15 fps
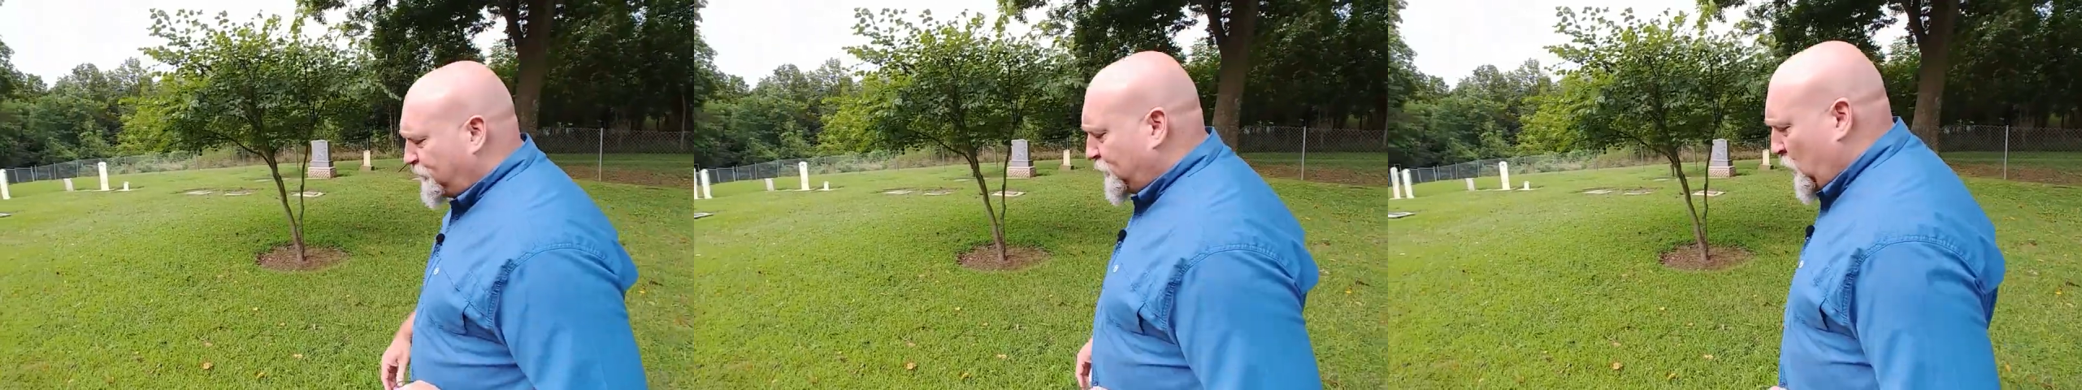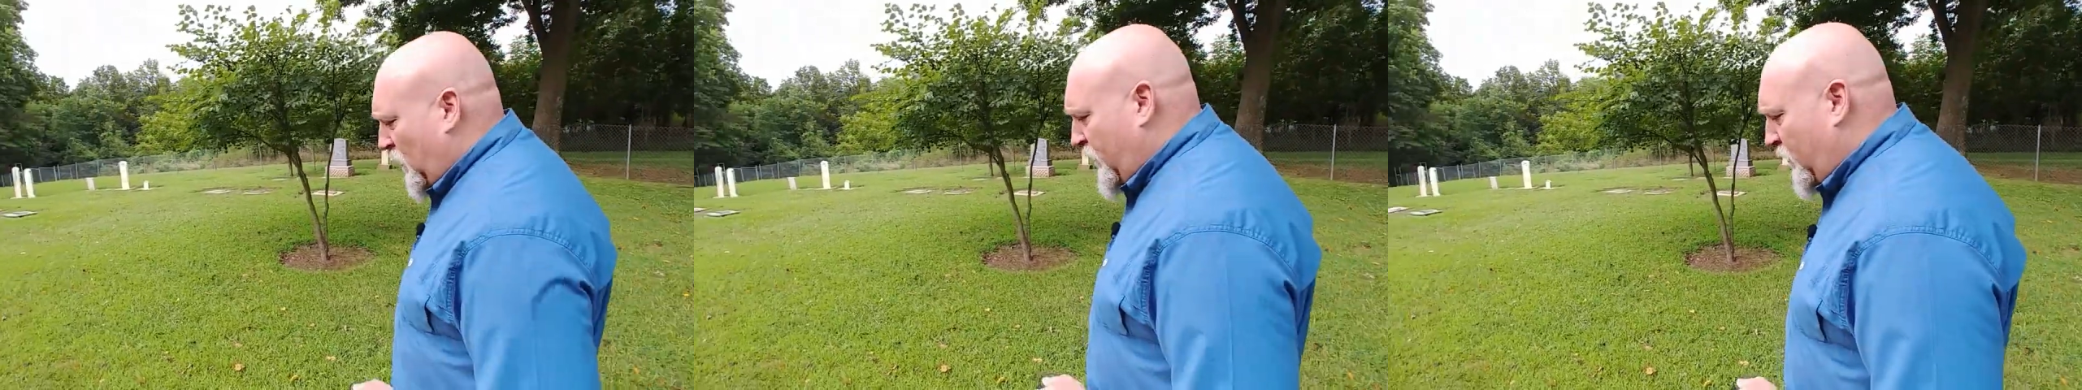
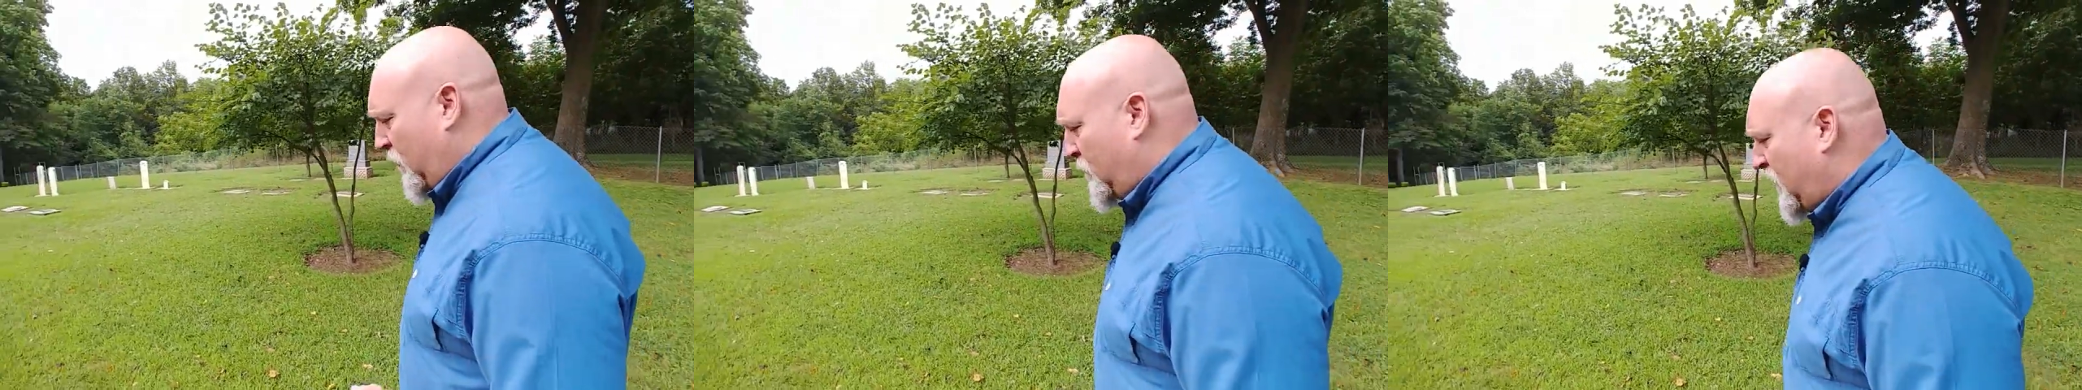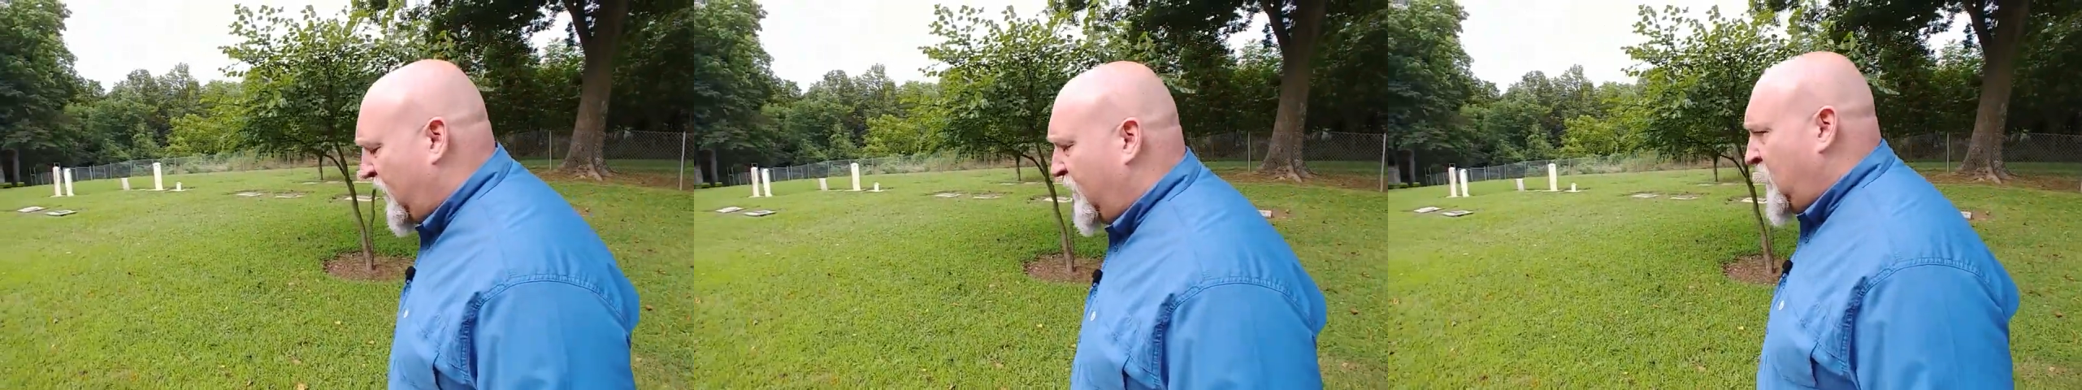whether
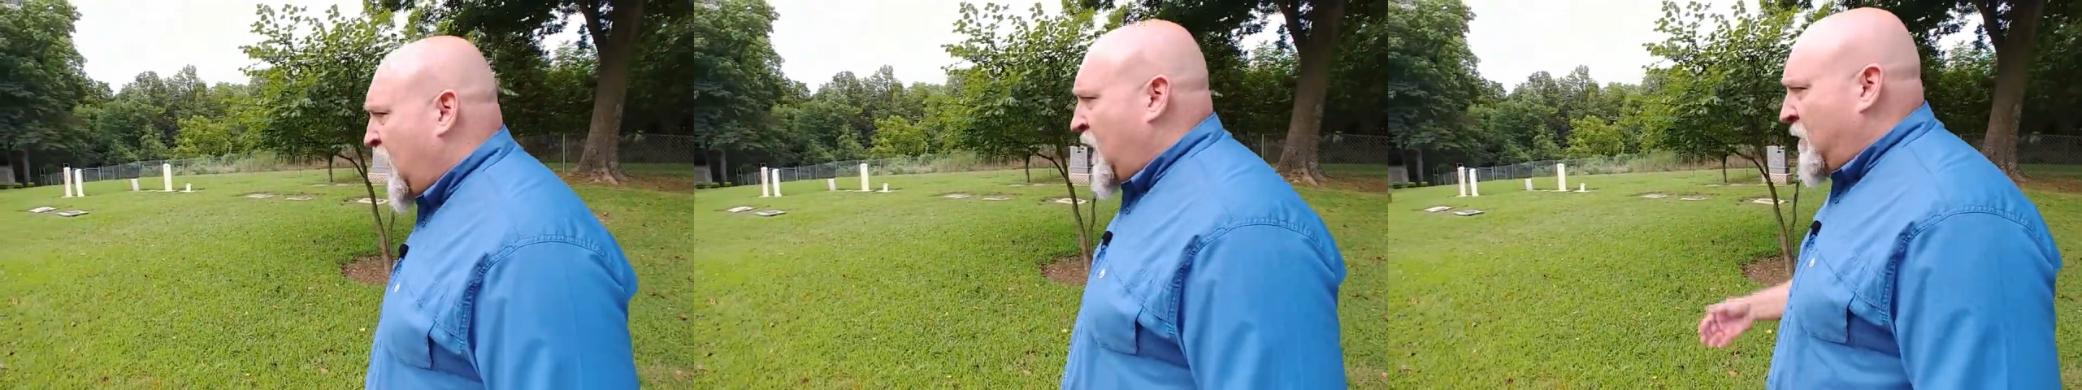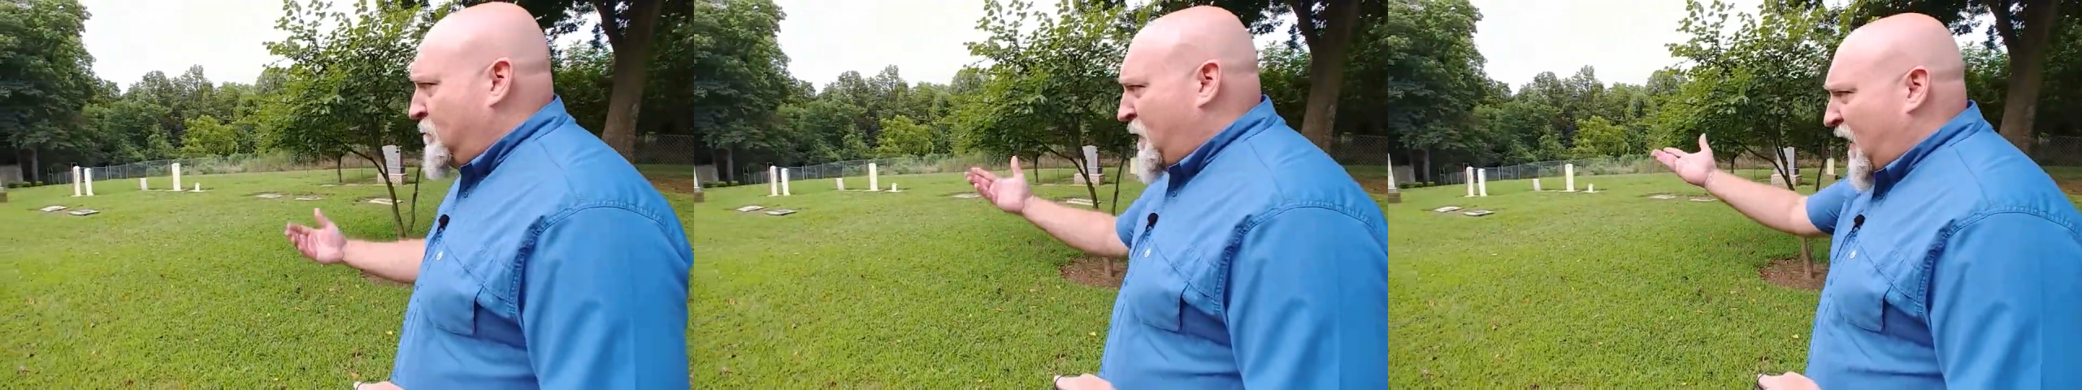it be
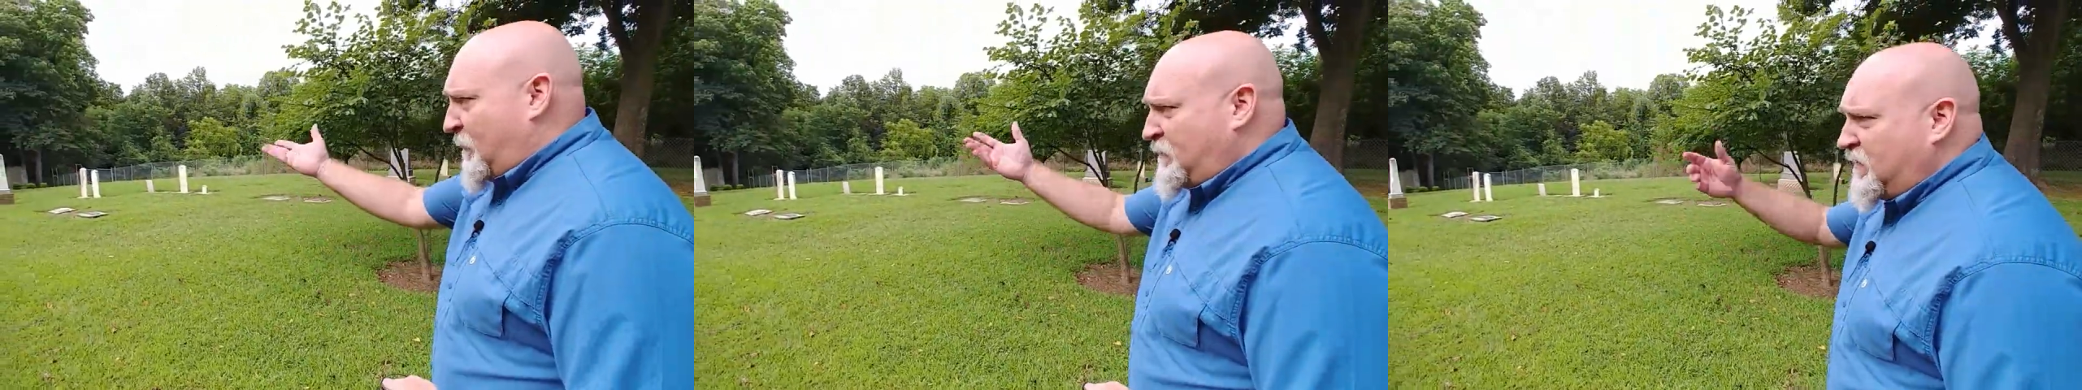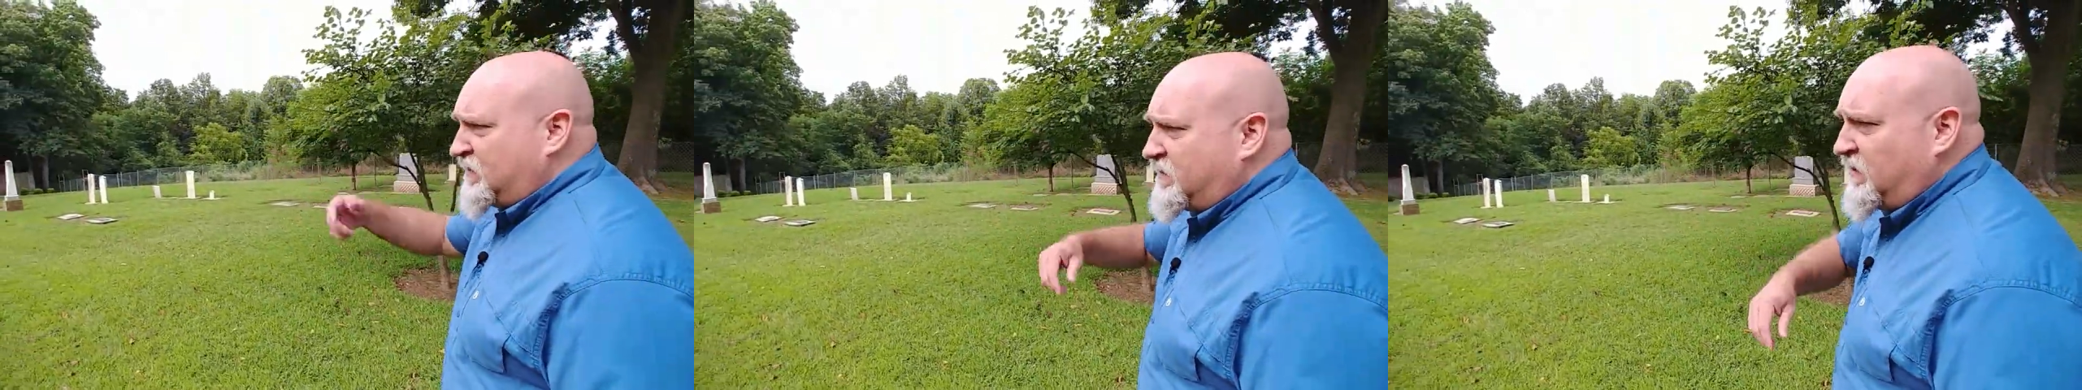
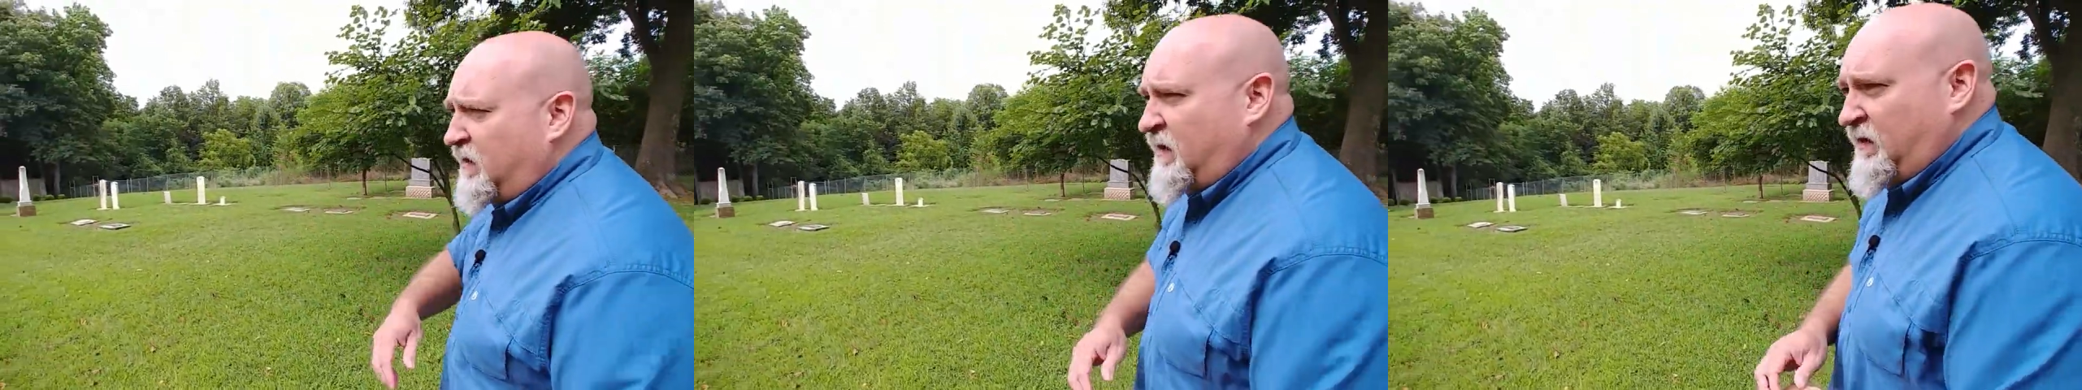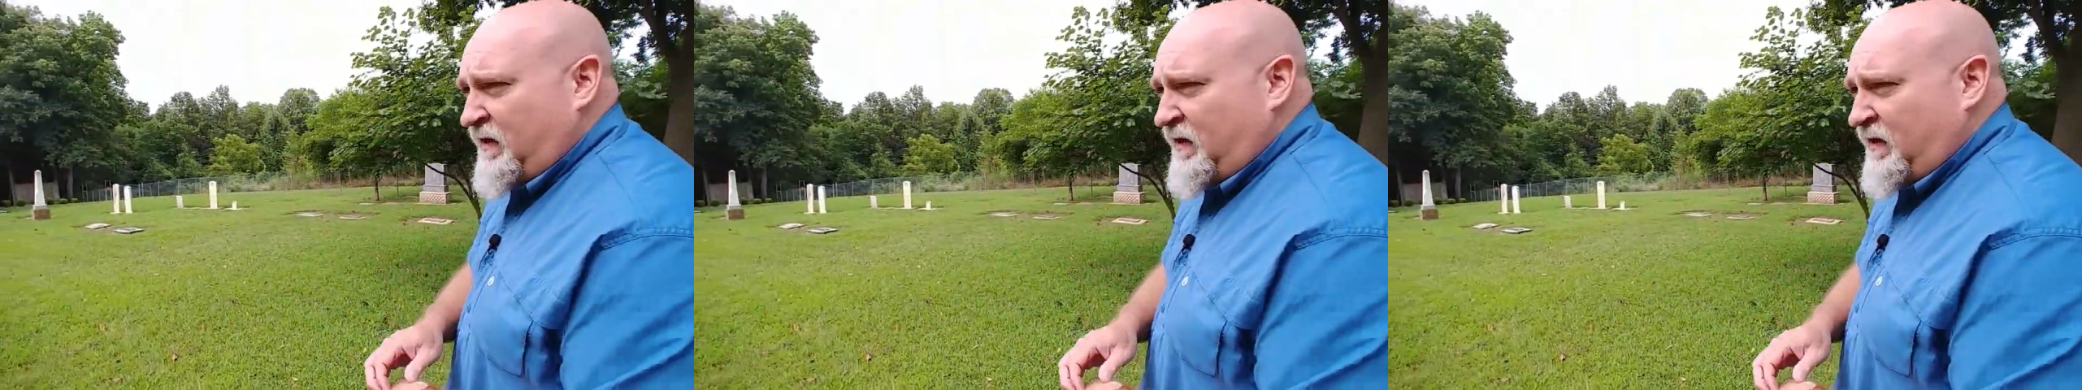Baptist,